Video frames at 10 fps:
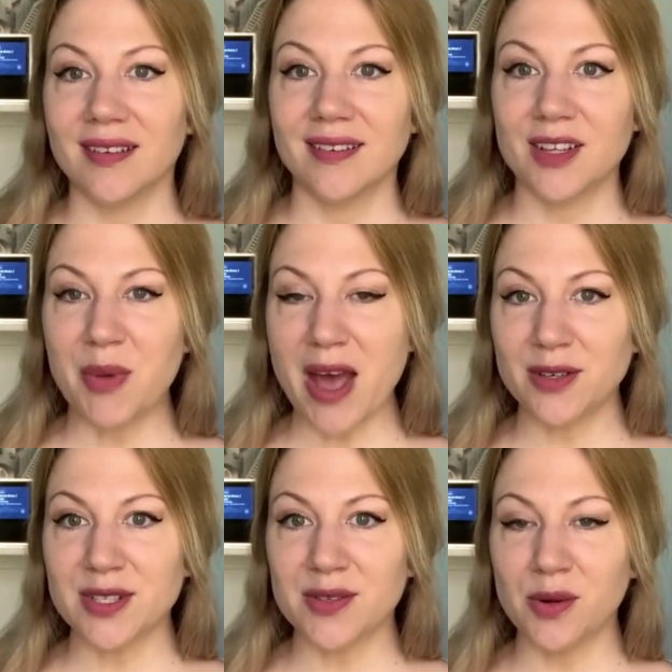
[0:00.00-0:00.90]
The pattern
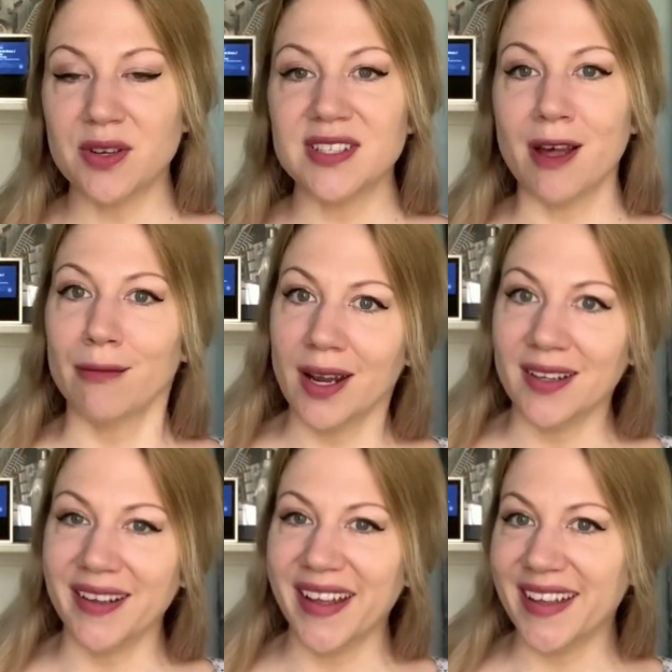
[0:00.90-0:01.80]
is of course now
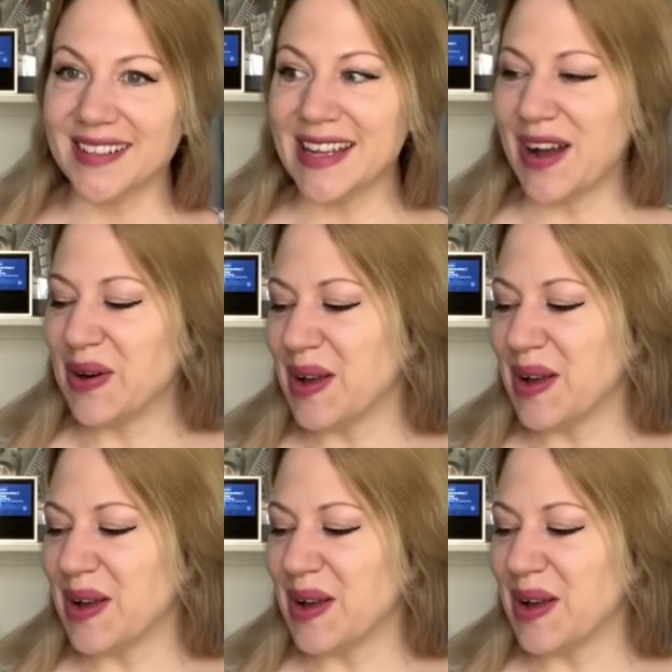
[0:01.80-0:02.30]
ready, and now